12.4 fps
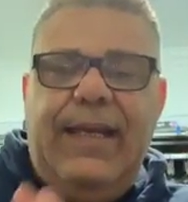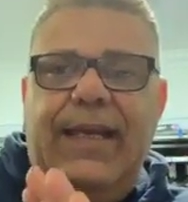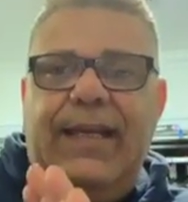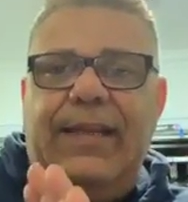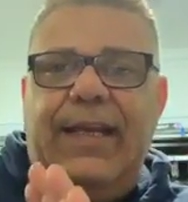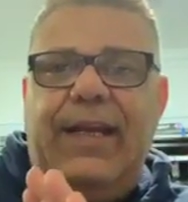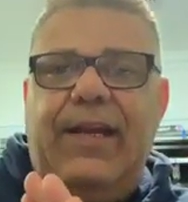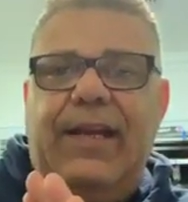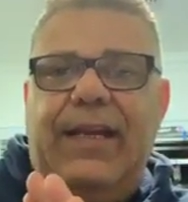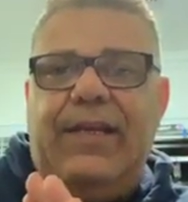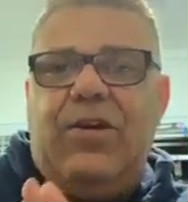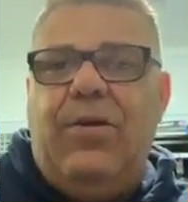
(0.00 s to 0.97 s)
and they don't
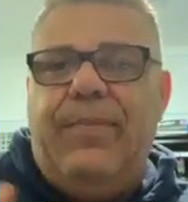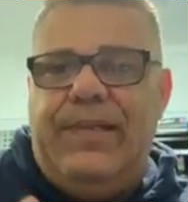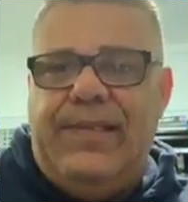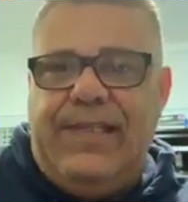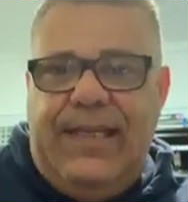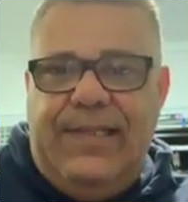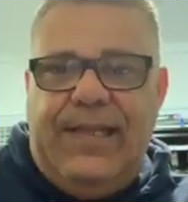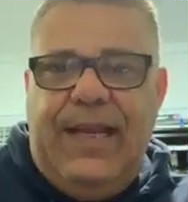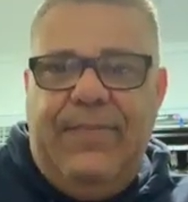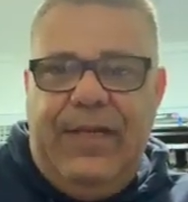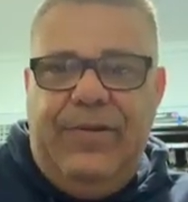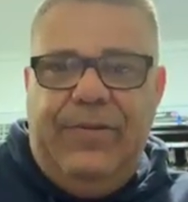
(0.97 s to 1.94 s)
let common sense
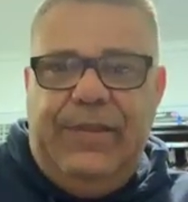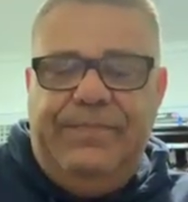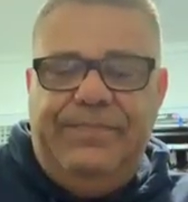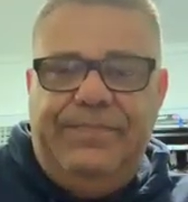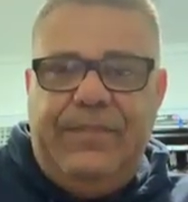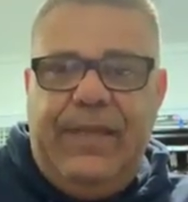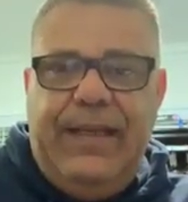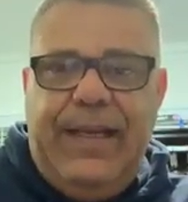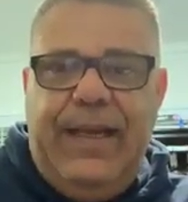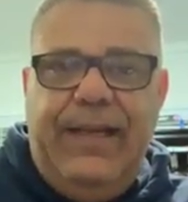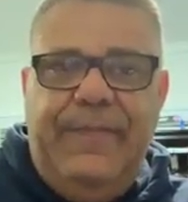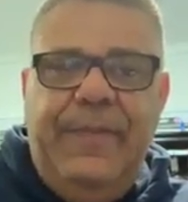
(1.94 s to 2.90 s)
come into it,
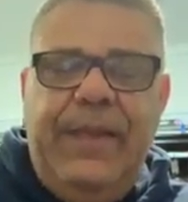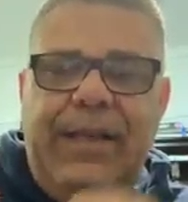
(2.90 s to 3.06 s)
okay?